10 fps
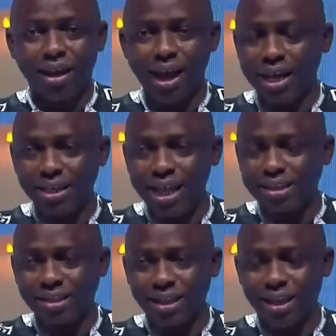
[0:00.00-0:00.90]
And the
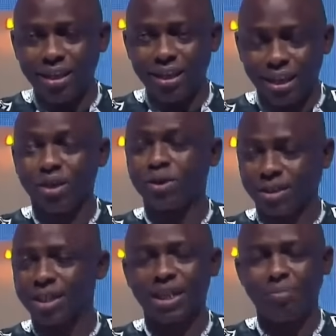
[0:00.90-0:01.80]
next thing, he just
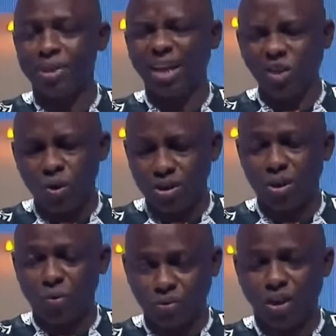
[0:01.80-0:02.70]
signaled me that, don't
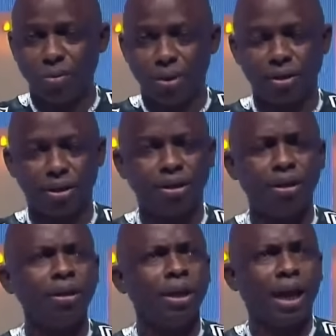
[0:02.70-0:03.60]
worry, we've talked about it.
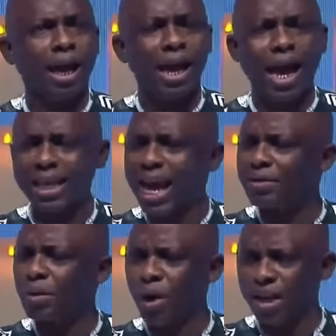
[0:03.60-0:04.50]
And he
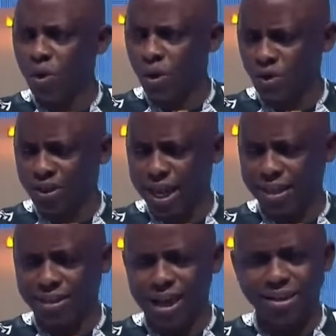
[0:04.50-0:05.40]
asked me, when do you want to
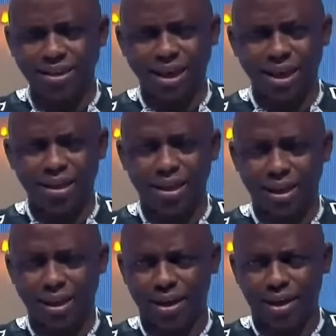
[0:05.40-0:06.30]
start? I said,
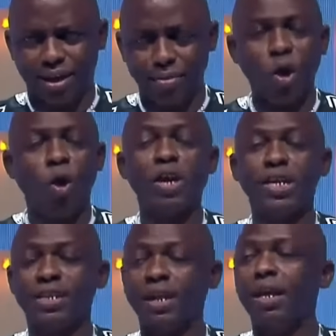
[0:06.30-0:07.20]
okay, he
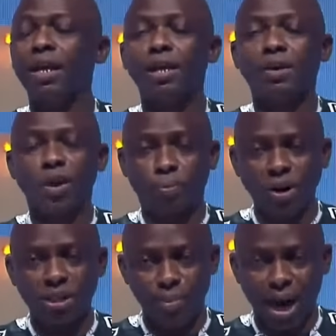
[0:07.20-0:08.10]
said,
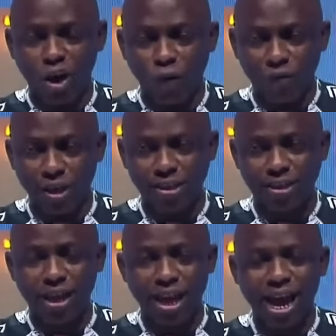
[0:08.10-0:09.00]
report in my office
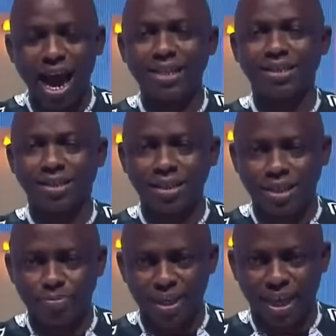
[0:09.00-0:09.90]
at
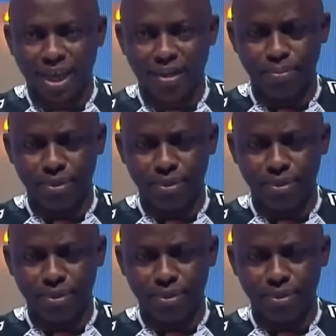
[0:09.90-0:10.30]
6 p.m.